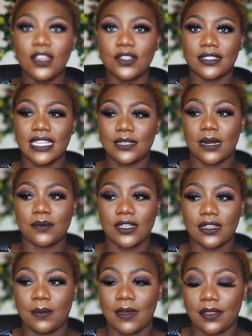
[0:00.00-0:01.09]
So that's what I'm
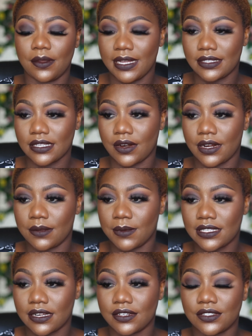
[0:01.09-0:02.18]
talking about, the mascara. The
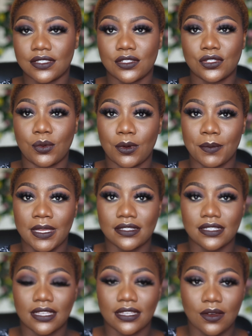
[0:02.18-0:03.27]
mascara is just so
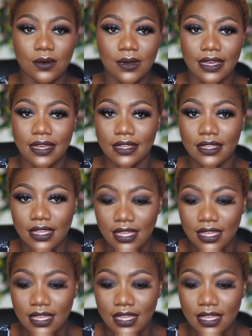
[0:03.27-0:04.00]
amazing, okay?